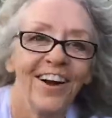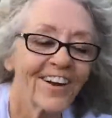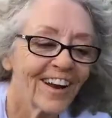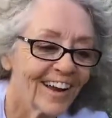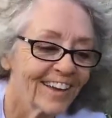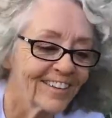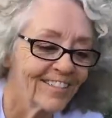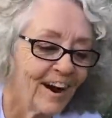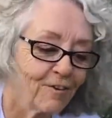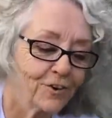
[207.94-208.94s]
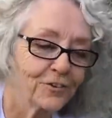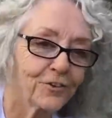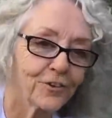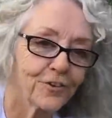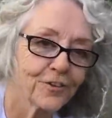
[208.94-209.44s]
Okay, I want to
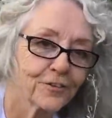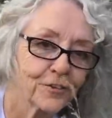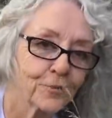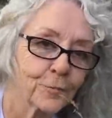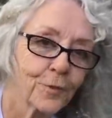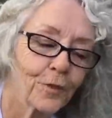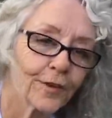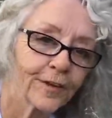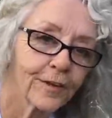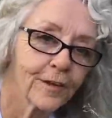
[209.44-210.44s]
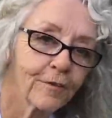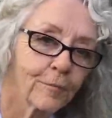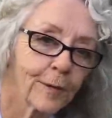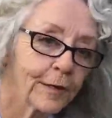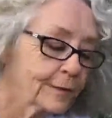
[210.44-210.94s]
show you this, because one thing I love
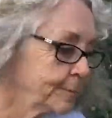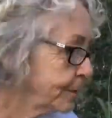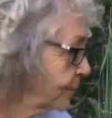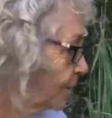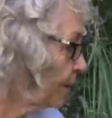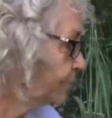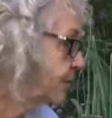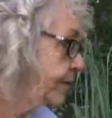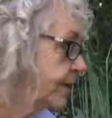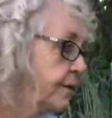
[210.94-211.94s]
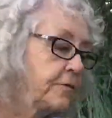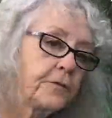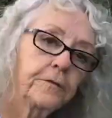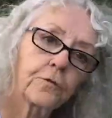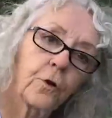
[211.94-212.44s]
about lemongrass is
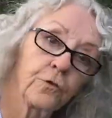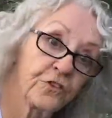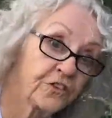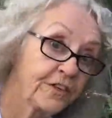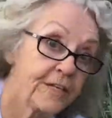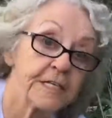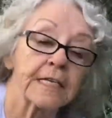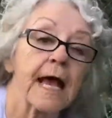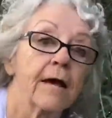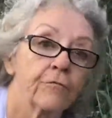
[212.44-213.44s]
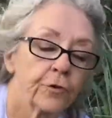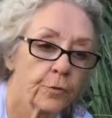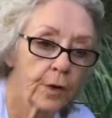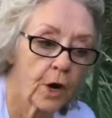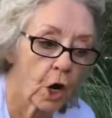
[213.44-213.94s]
it throws seeds
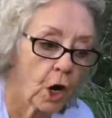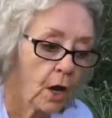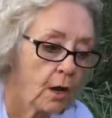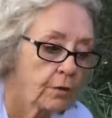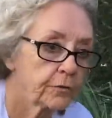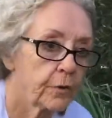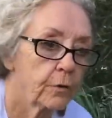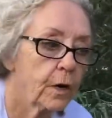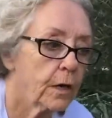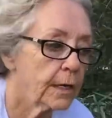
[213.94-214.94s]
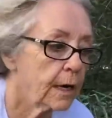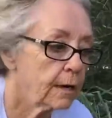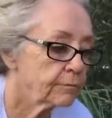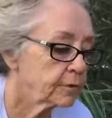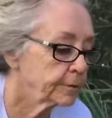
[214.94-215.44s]
everywhere. So I
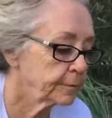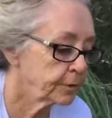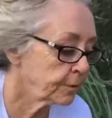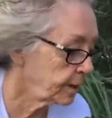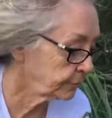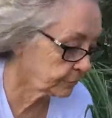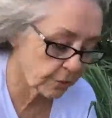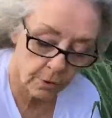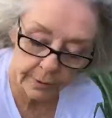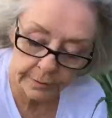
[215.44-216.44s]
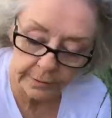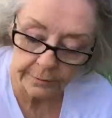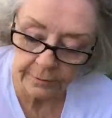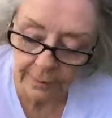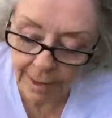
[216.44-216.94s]
have lemongrass growing in
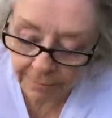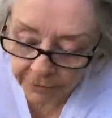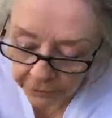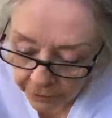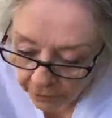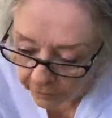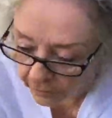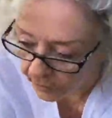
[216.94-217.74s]
the lavender,